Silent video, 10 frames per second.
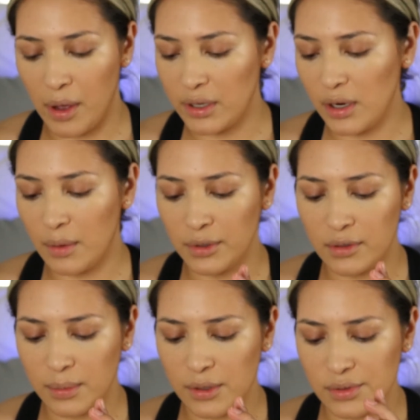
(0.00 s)
powder, I'm
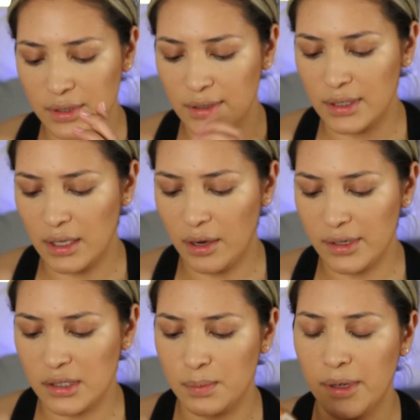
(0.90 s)
gonna be using the
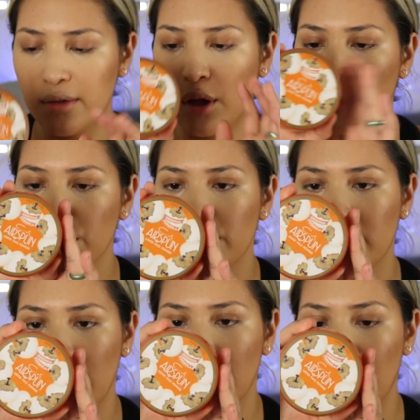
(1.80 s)
Airspun Loose
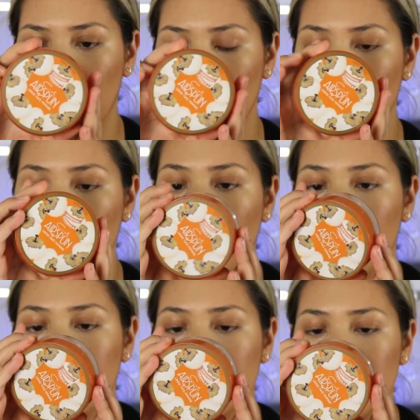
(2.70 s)
Setting Powder.
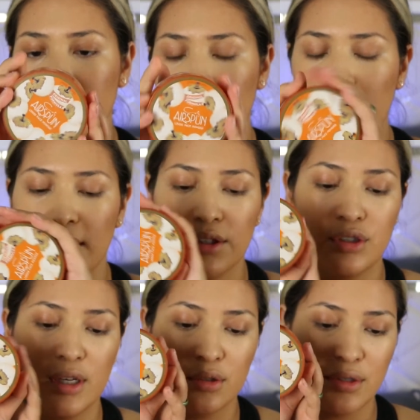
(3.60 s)
This is in the
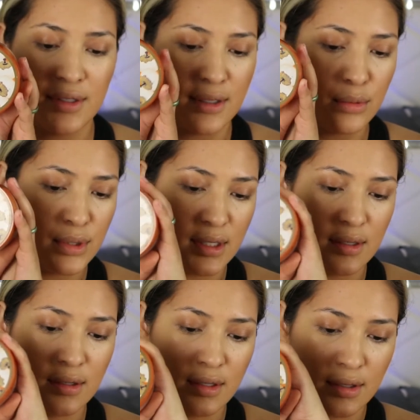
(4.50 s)
shade
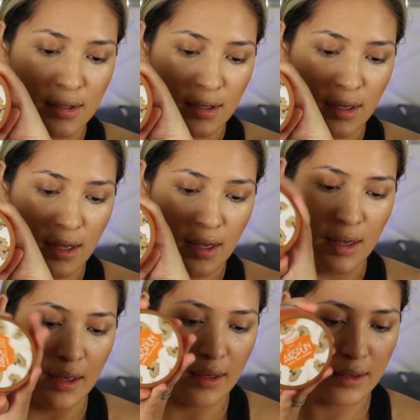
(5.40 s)
Translucent
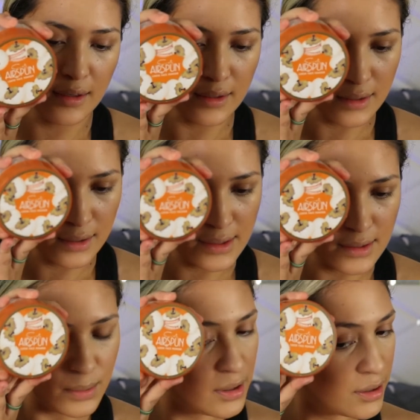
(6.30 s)
and
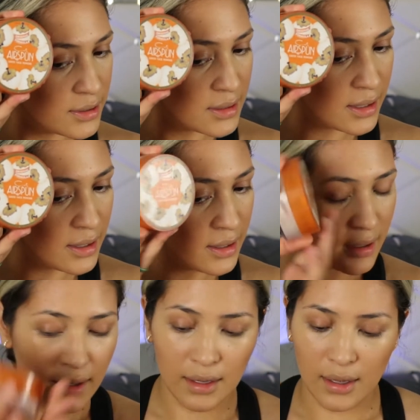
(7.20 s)
this is what it looks
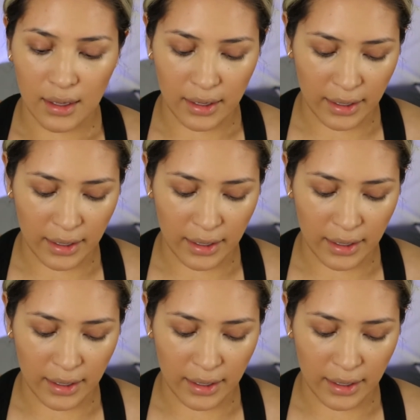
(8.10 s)
like. I